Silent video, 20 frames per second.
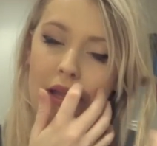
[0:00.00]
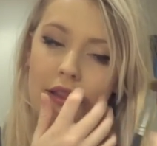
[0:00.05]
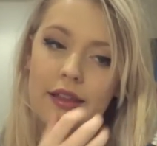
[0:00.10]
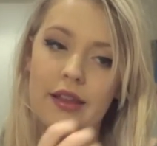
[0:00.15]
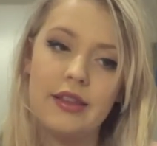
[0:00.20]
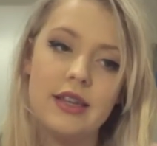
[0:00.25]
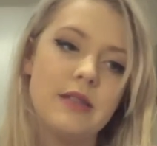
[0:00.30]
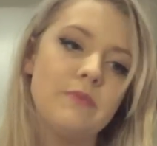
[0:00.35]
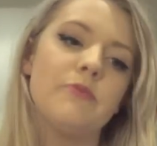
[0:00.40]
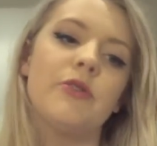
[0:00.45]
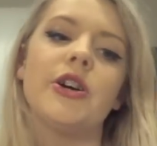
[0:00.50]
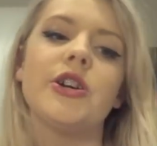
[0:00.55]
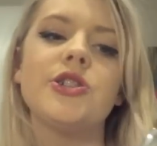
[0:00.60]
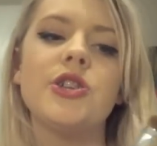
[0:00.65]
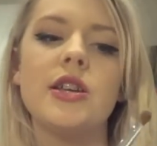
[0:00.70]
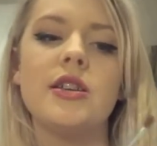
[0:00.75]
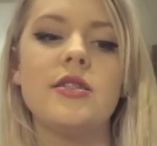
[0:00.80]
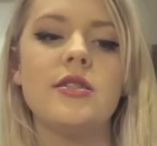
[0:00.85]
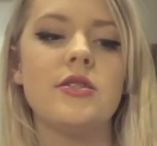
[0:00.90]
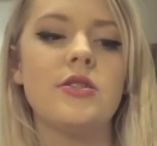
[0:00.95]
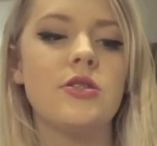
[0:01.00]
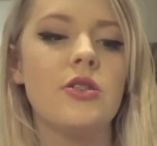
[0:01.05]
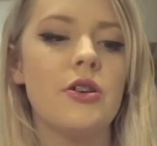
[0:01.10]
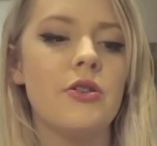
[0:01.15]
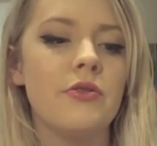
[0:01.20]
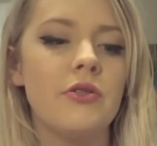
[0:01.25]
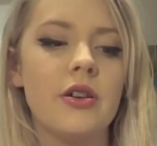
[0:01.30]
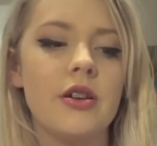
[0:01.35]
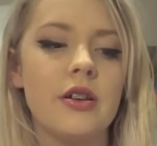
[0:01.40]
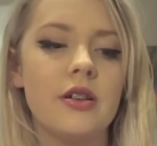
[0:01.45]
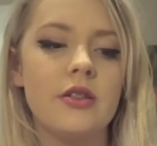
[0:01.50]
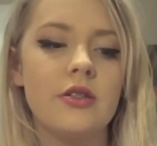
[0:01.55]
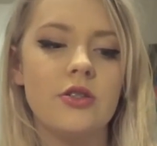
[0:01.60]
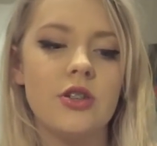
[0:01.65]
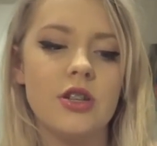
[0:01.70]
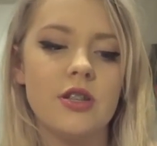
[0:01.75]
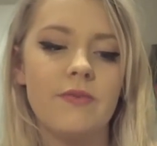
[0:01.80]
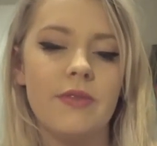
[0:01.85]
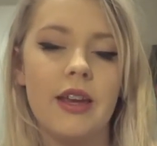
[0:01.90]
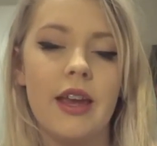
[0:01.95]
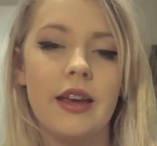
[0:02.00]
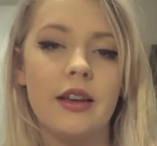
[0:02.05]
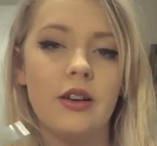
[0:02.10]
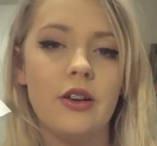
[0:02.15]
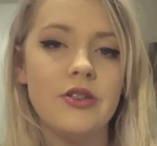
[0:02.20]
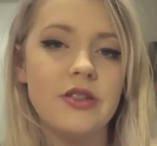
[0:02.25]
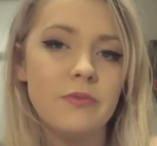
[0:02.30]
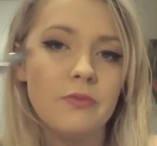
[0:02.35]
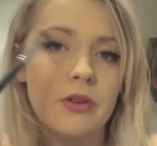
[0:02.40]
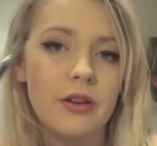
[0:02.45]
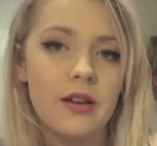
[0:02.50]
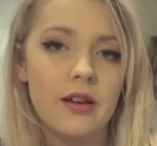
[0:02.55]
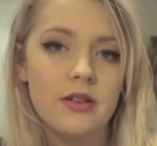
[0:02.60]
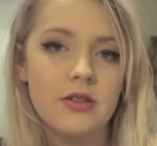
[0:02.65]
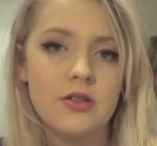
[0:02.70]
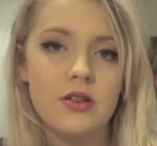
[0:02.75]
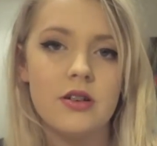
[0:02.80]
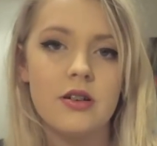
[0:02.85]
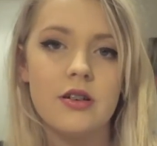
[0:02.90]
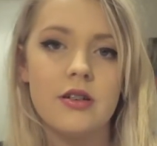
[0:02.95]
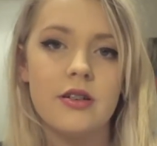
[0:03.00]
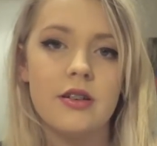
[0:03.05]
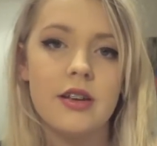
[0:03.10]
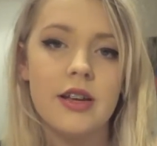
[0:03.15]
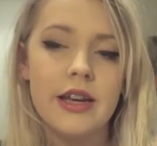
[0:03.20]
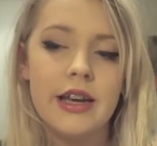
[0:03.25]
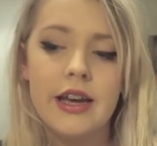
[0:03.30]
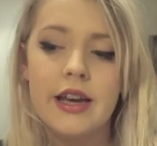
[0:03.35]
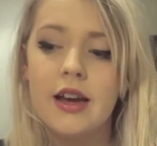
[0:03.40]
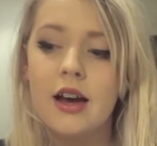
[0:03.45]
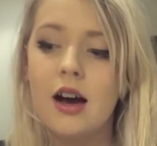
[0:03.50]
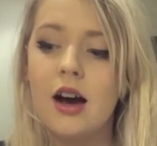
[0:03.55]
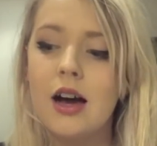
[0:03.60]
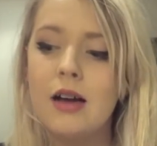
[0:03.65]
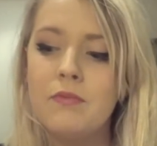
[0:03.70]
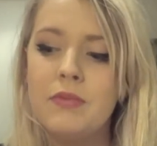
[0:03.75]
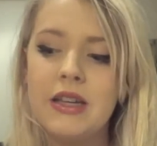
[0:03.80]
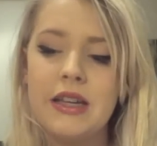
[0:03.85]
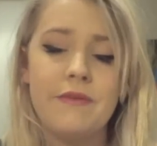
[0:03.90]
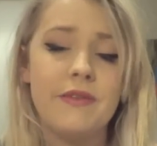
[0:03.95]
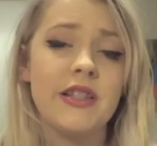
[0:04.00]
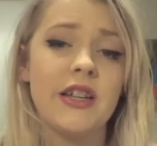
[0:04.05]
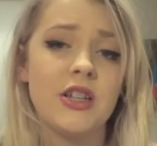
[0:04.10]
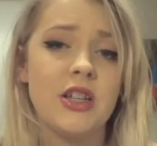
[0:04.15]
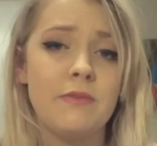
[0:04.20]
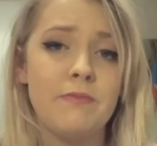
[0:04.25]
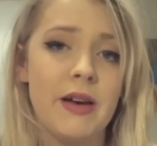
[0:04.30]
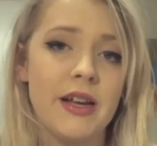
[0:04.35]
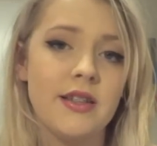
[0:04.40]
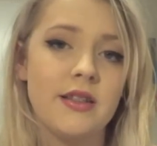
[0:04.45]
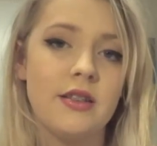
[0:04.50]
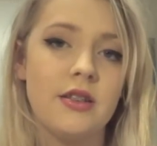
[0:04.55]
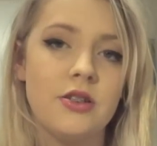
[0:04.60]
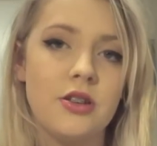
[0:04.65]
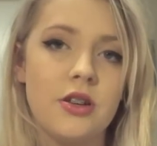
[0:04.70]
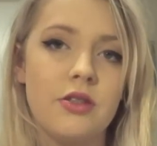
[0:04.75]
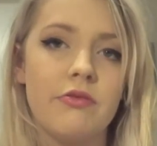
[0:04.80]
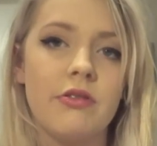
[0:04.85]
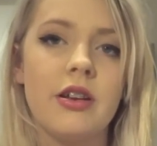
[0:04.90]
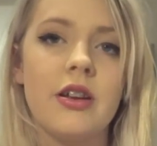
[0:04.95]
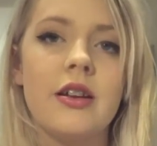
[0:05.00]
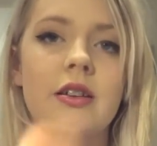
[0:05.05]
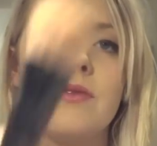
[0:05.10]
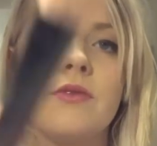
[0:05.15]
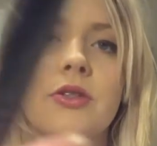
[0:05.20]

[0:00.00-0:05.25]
Now this brush is so good just for getting loads of product on. I believe it's actually better than the 239.